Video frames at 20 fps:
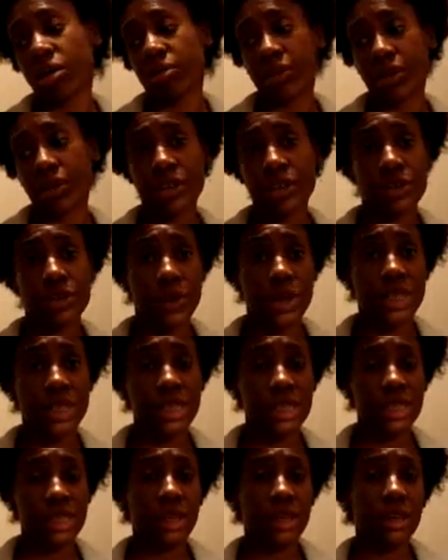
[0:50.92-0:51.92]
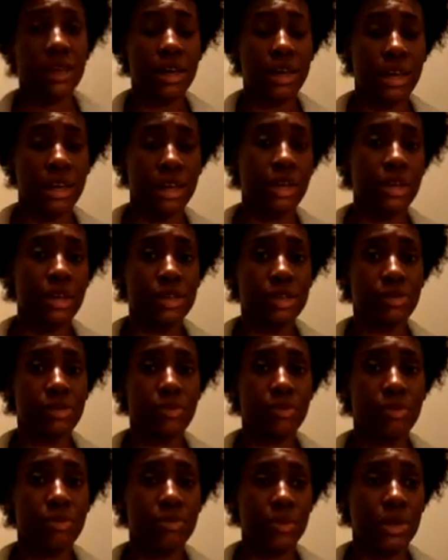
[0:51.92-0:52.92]
going to twist it and go
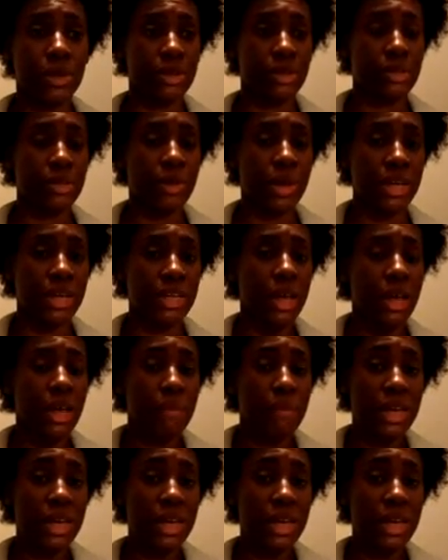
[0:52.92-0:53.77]
to bed.